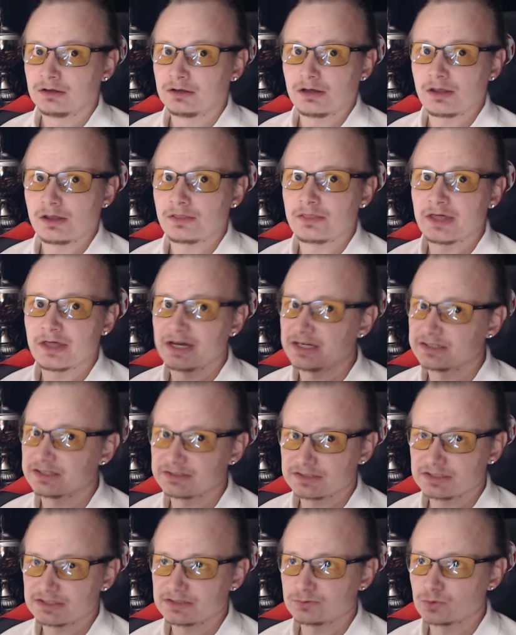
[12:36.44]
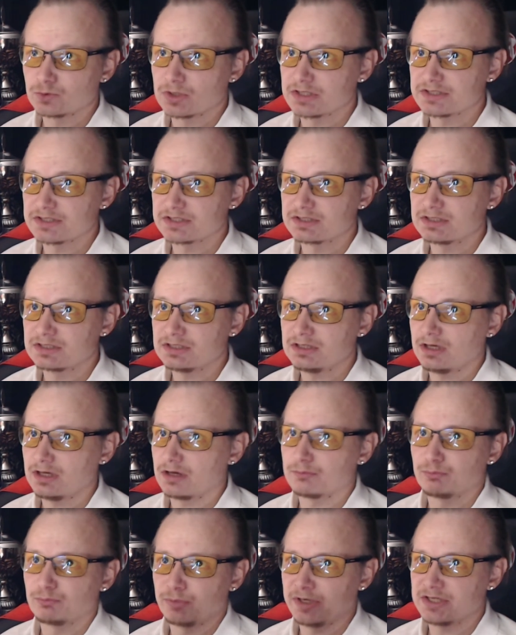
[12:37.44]
That was the
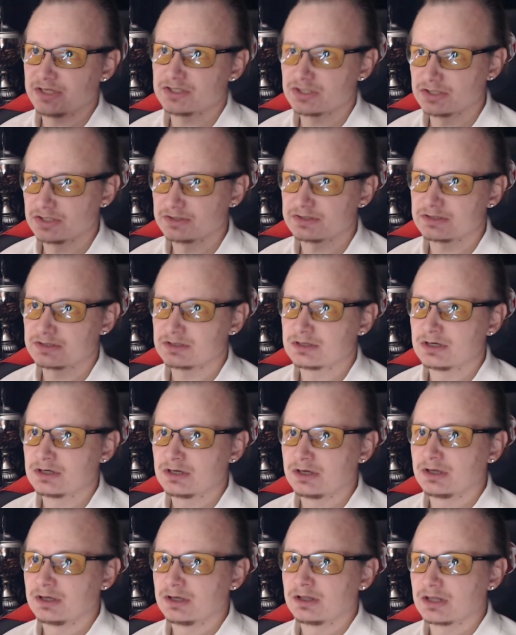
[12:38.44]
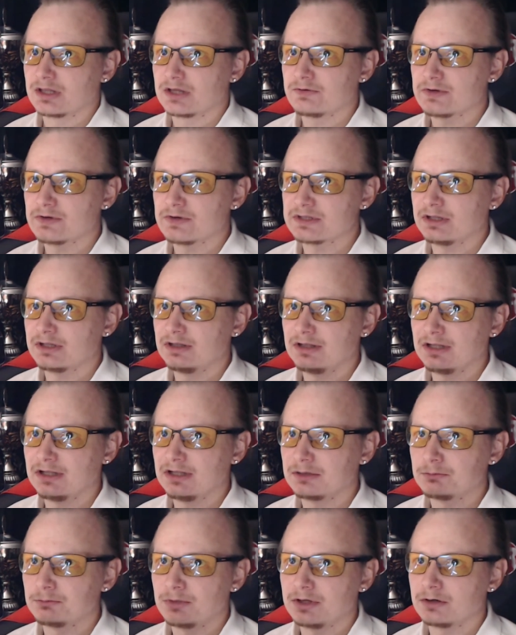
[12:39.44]
patient. There was a
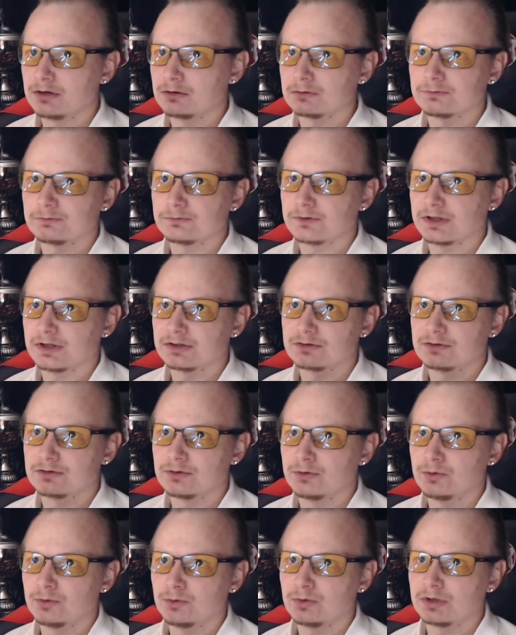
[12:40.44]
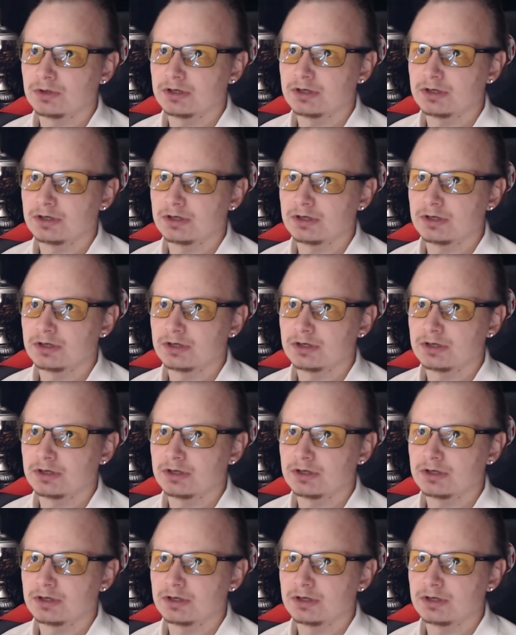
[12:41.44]
little bit of into